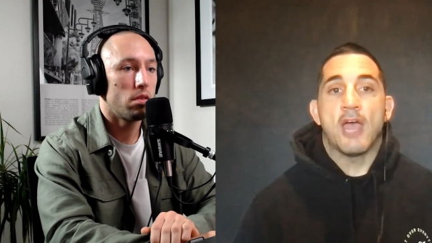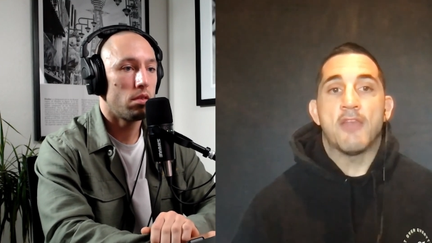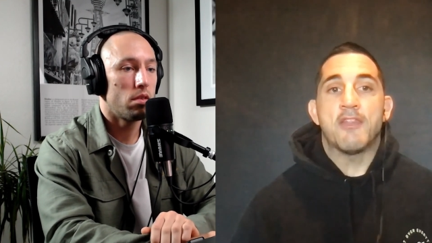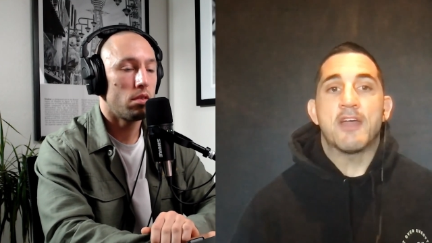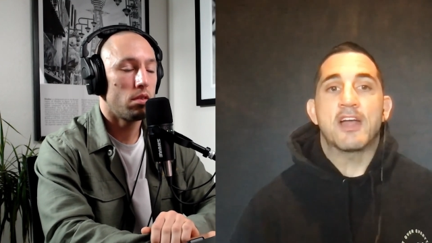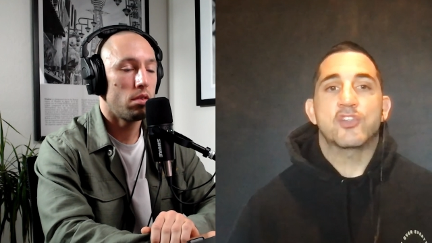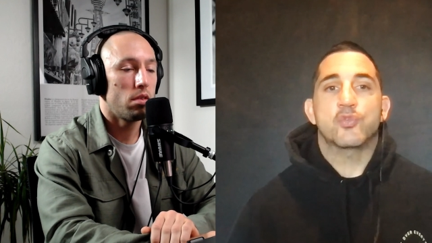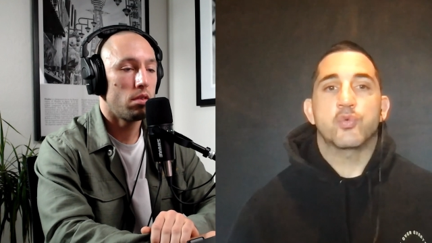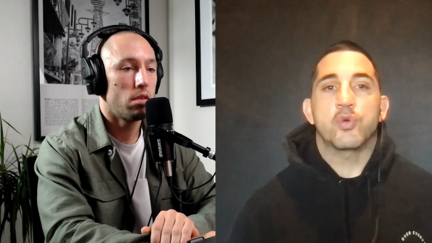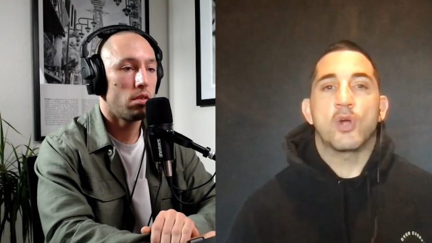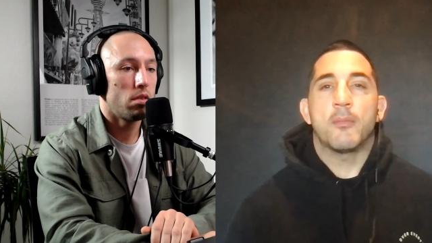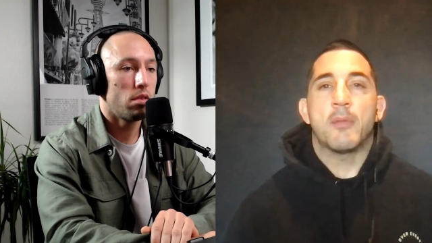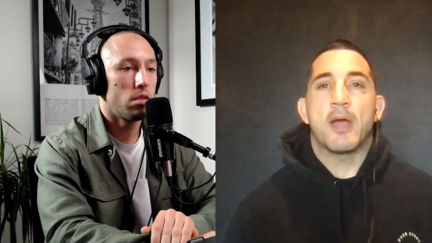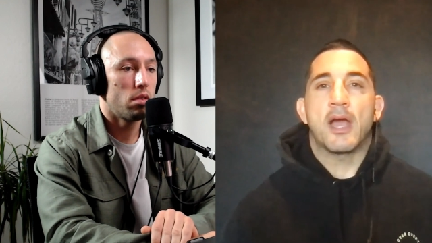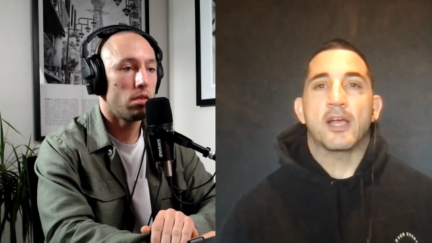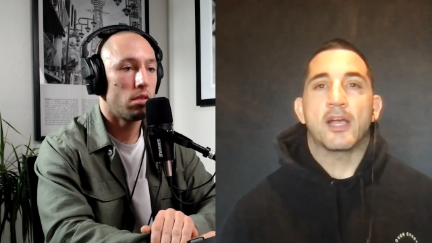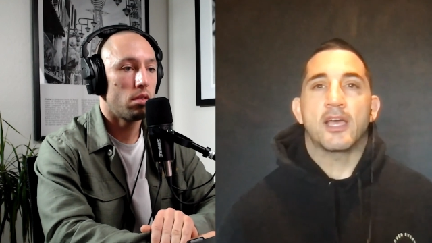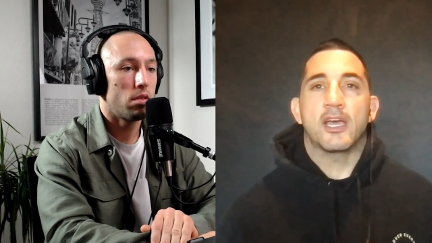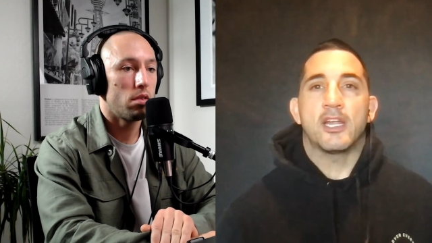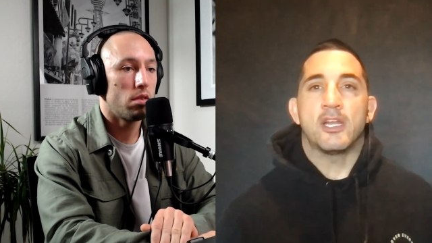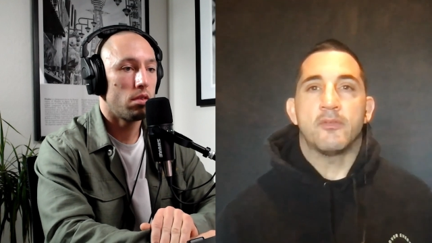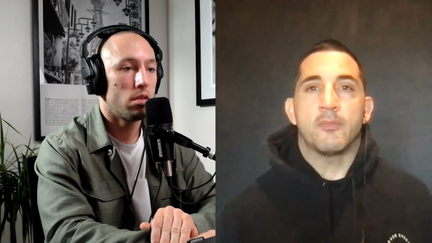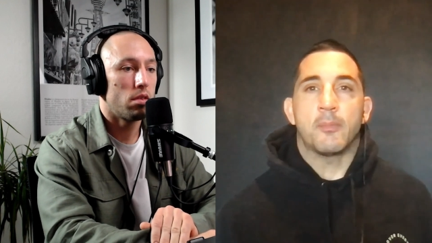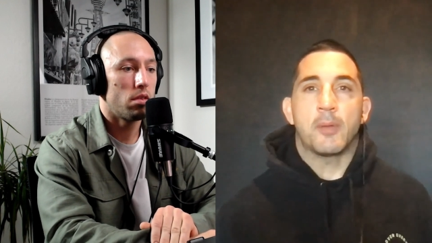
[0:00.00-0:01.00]
Speaker 1: And that's where I'm at
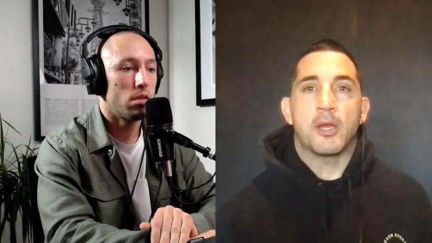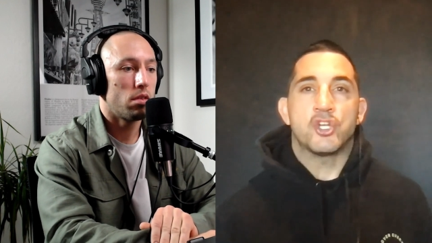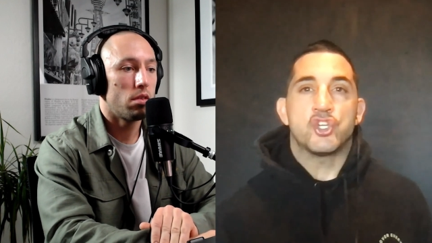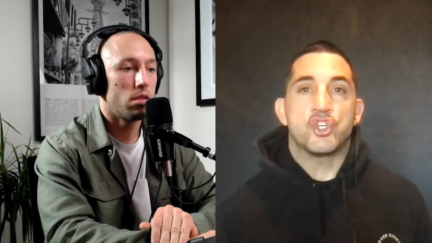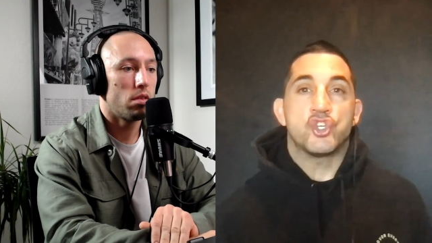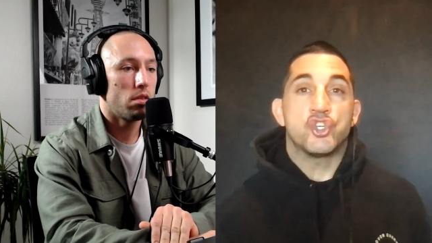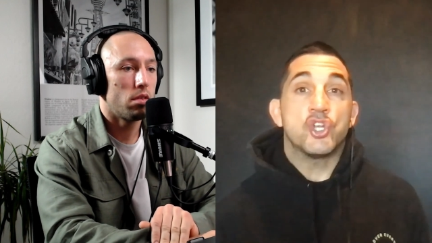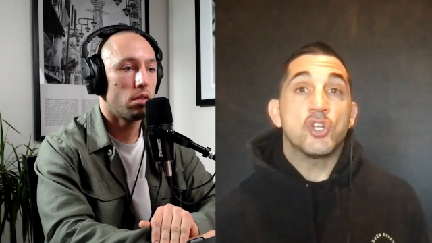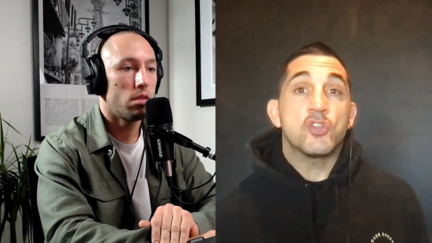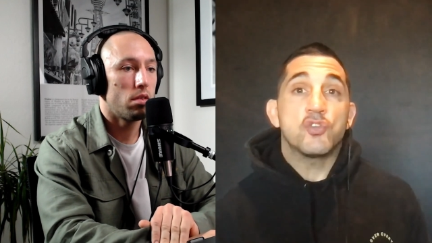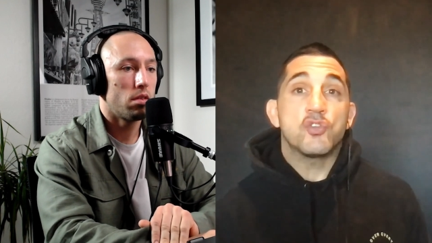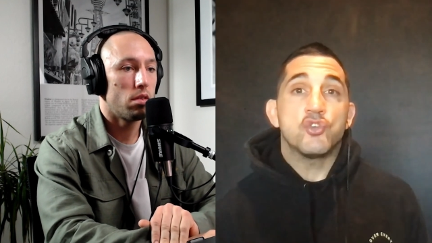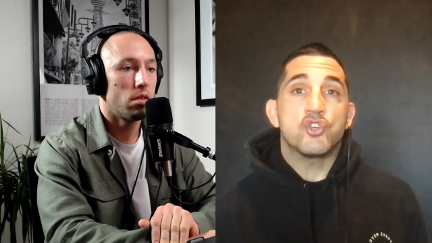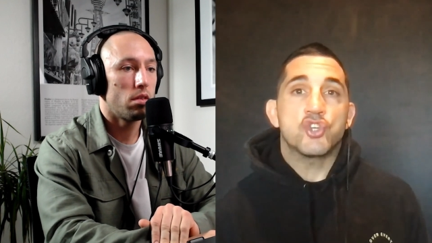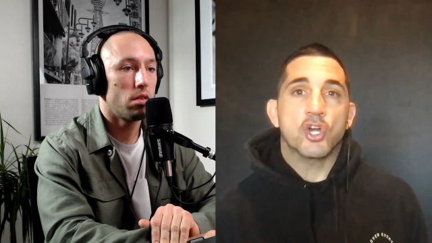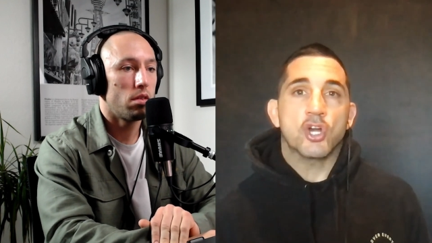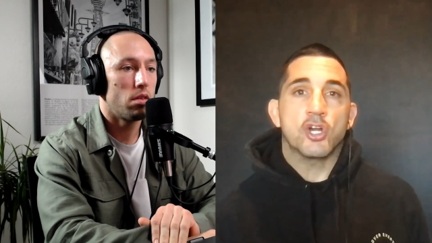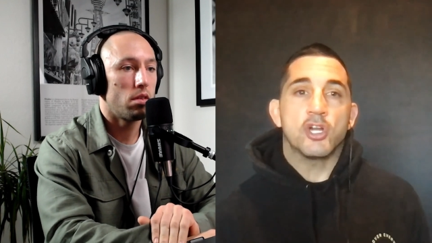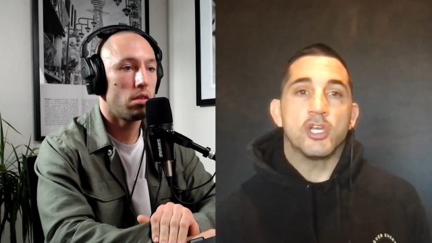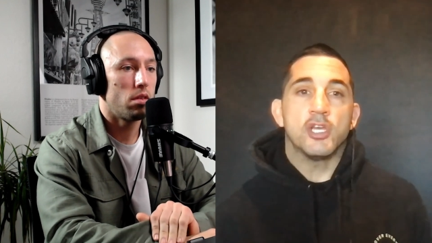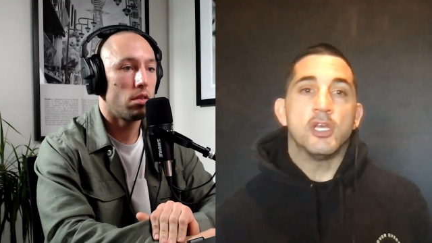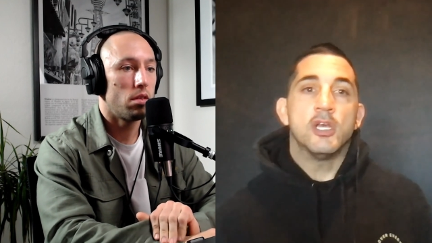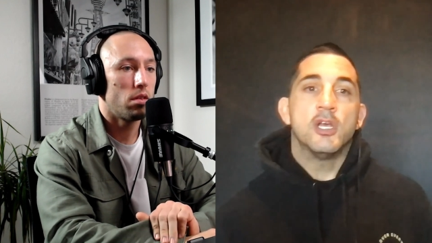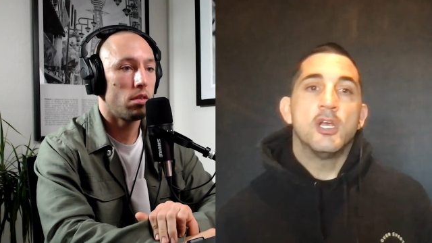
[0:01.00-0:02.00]
kind of in my jiu-jitsu
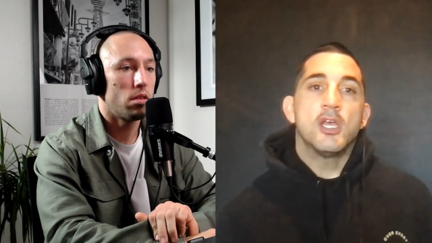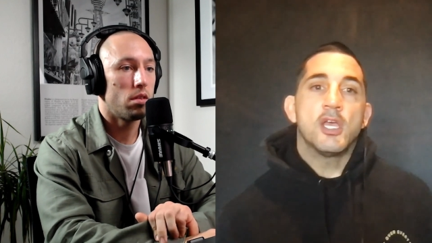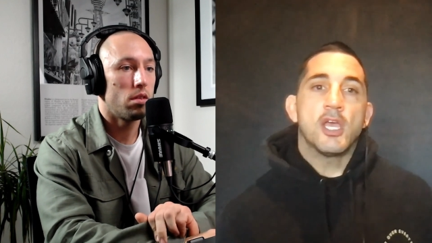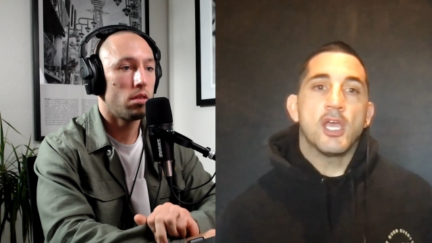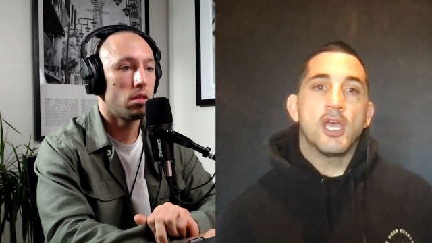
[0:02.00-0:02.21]
journey